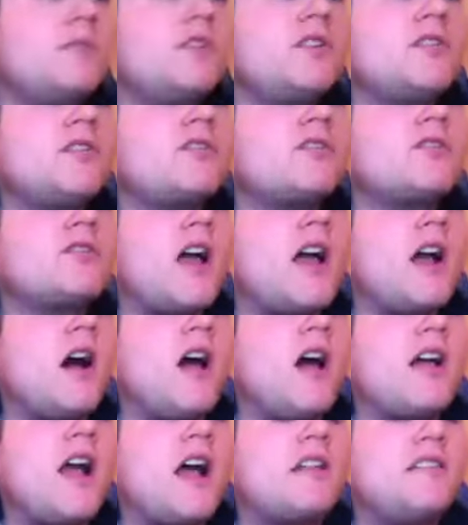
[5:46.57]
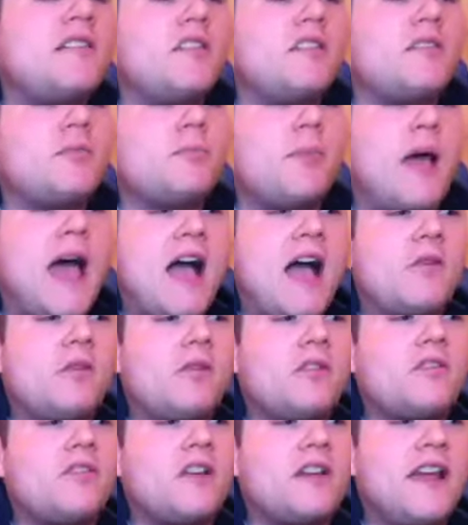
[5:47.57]
me just, I got these
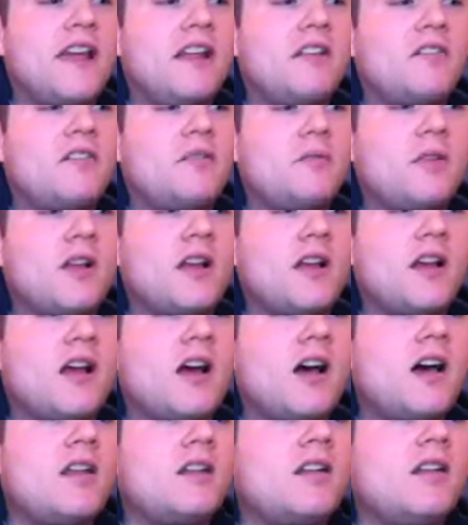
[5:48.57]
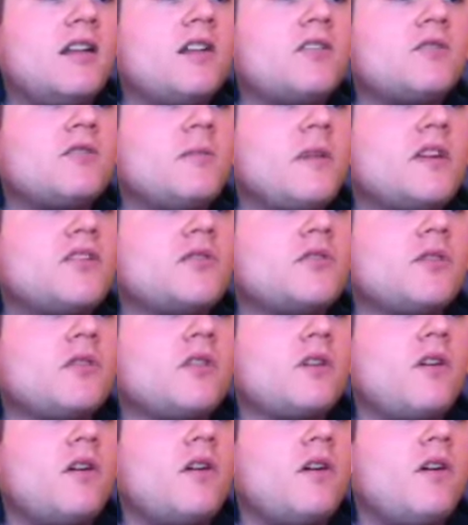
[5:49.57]
backwards so I can't see what I got. Just want to make sure
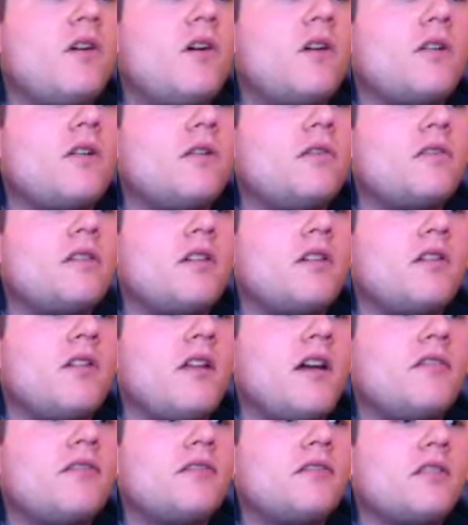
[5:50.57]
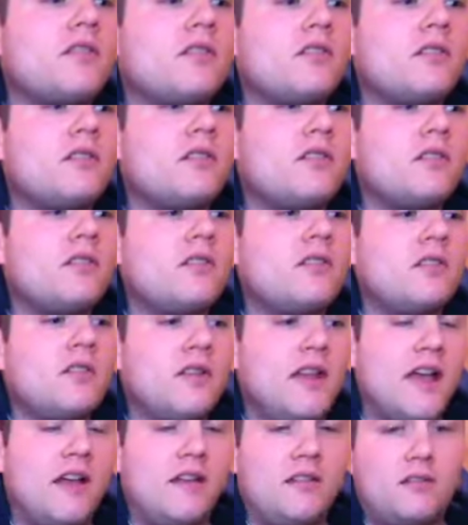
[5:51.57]
they're all autos that are left.
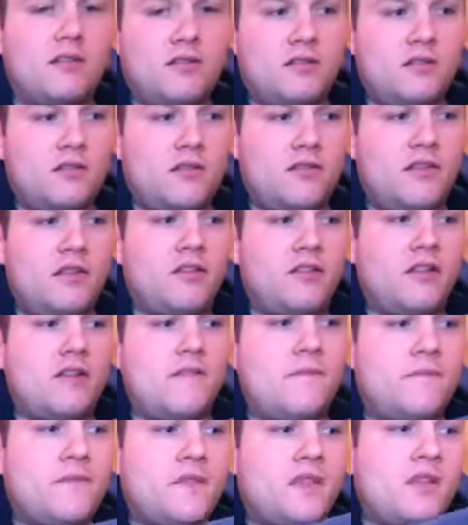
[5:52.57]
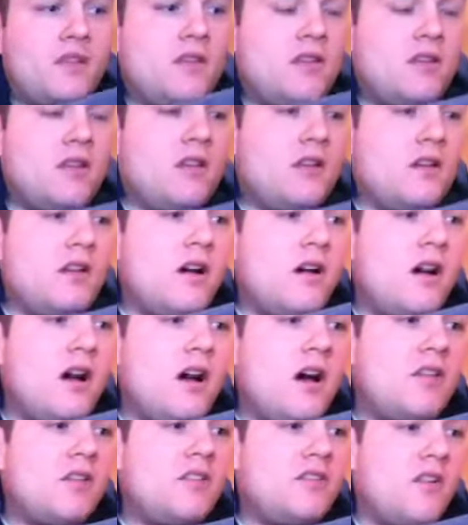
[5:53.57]
Yeah, I think so.
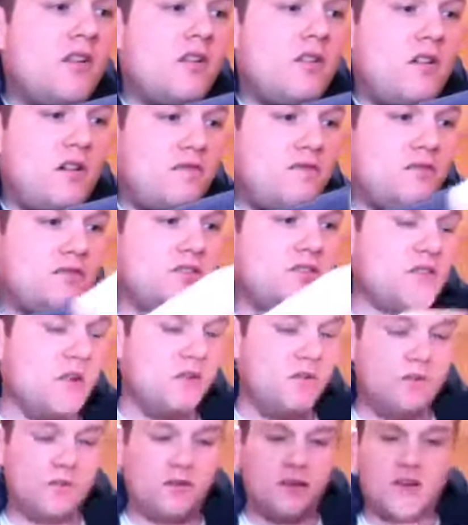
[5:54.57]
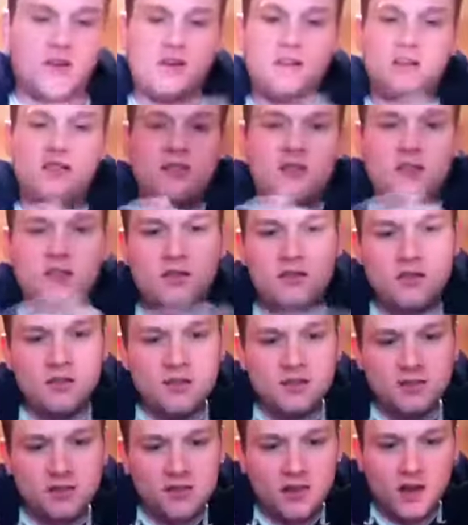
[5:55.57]
Let's start it off, just go in order here.
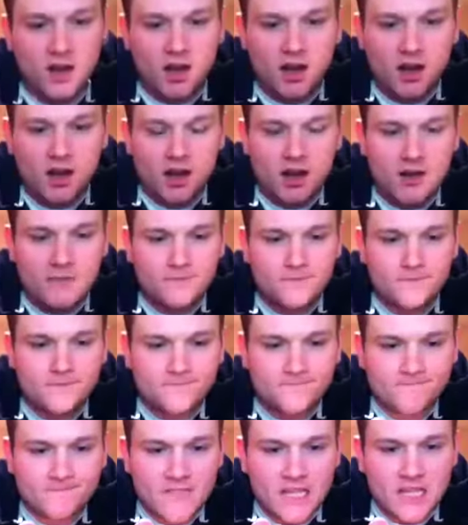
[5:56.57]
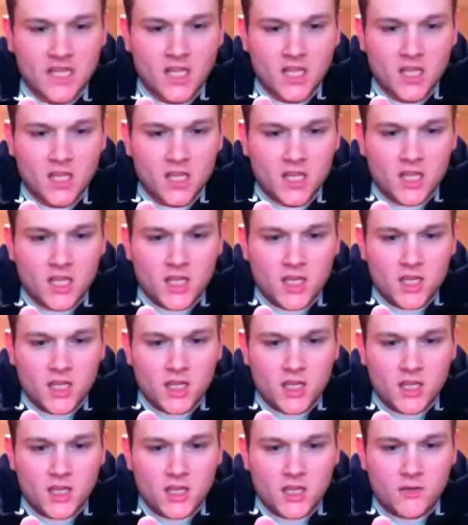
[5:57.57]

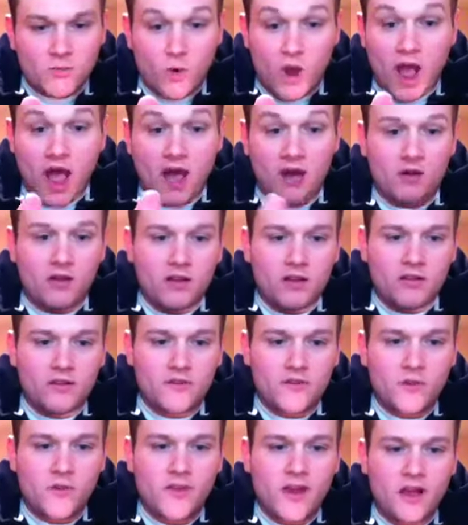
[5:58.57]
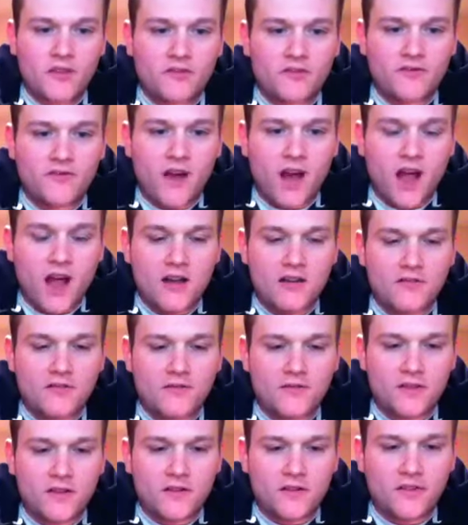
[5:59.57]
Wow.
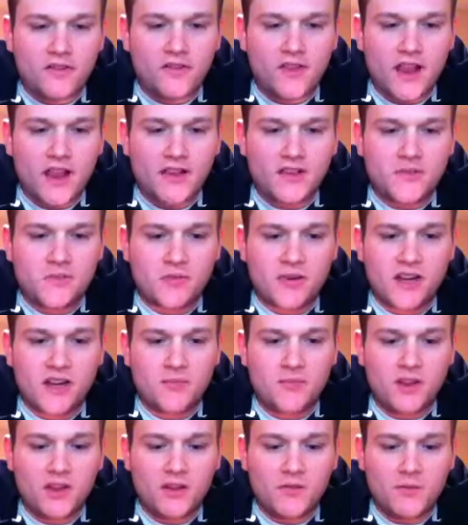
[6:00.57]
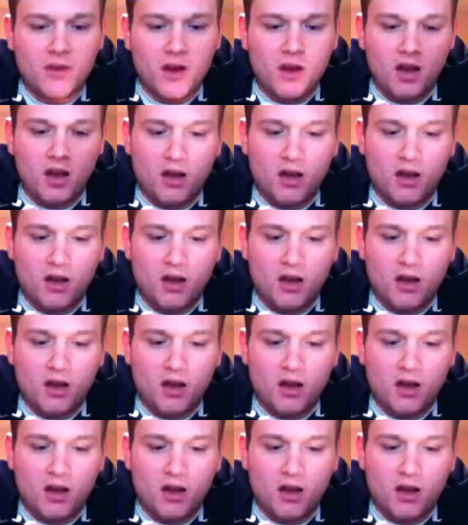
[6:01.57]
2005 Sage Premium,